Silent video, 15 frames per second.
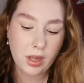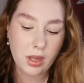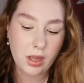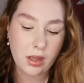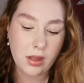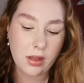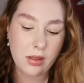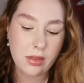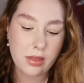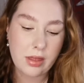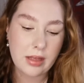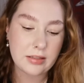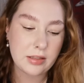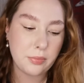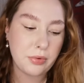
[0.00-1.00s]
And
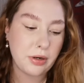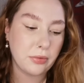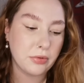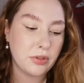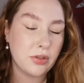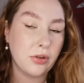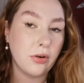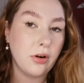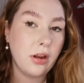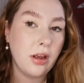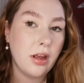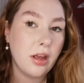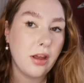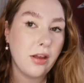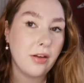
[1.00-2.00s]
there's the brows done.
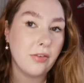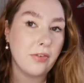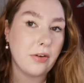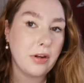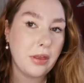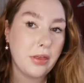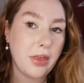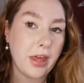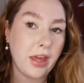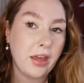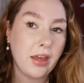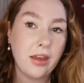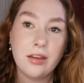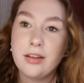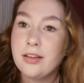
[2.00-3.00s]
Very
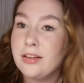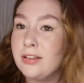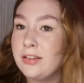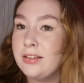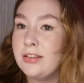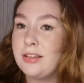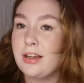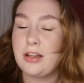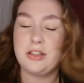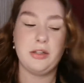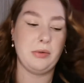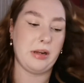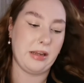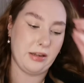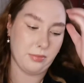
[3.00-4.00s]
thick. I
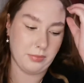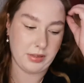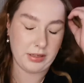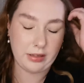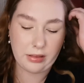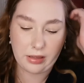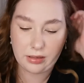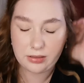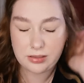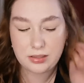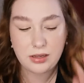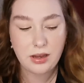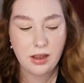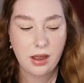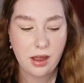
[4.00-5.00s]
do like them like
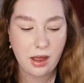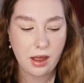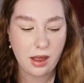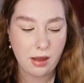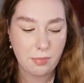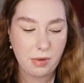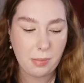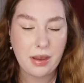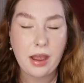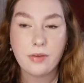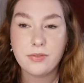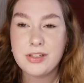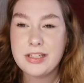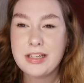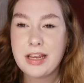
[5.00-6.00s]
this. I might
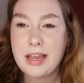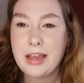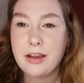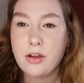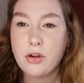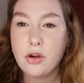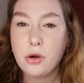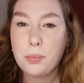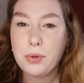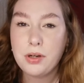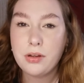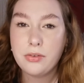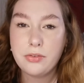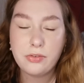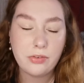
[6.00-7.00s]
have to take a
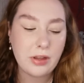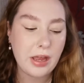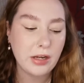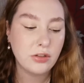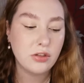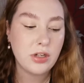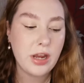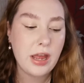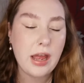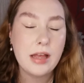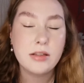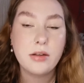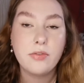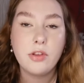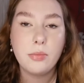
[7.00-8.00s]
couple of extra
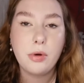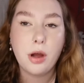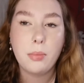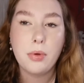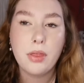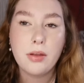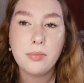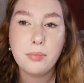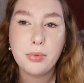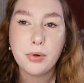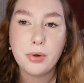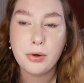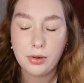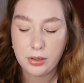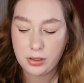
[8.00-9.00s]
hairs off the bottom of them,
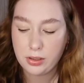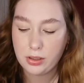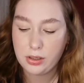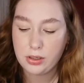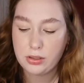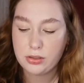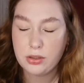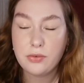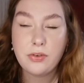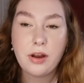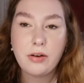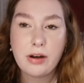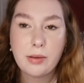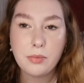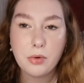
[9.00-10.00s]
but so
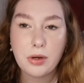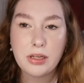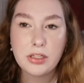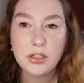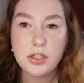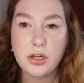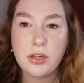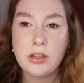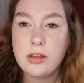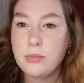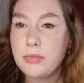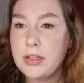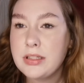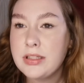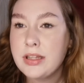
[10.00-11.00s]
far I am quite enjoying
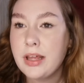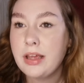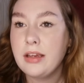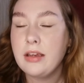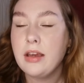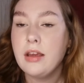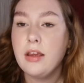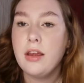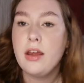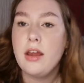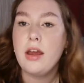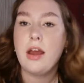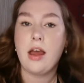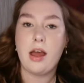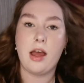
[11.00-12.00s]
them this thick
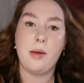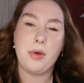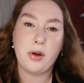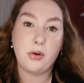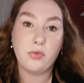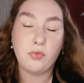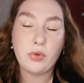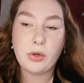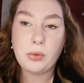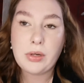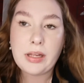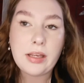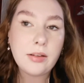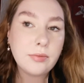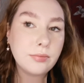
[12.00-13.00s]
and
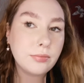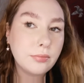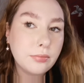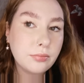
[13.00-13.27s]
unruly.